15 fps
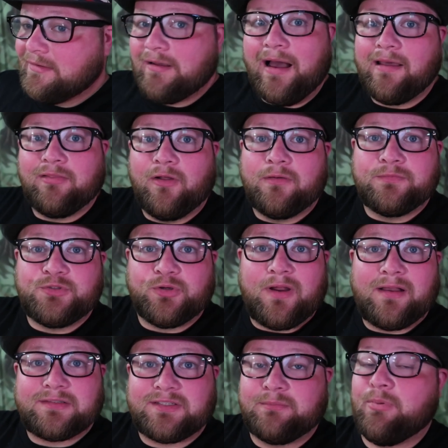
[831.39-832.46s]
I love
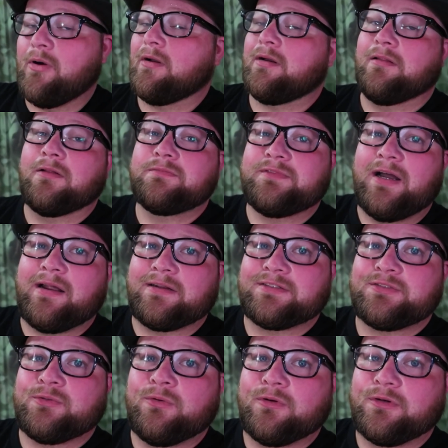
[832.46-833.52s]
Jurassic Park, I love
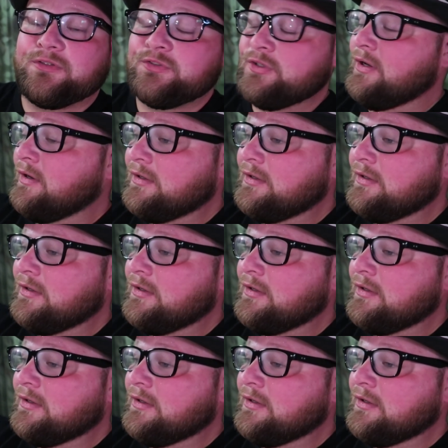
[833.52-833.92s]
dinosaurs.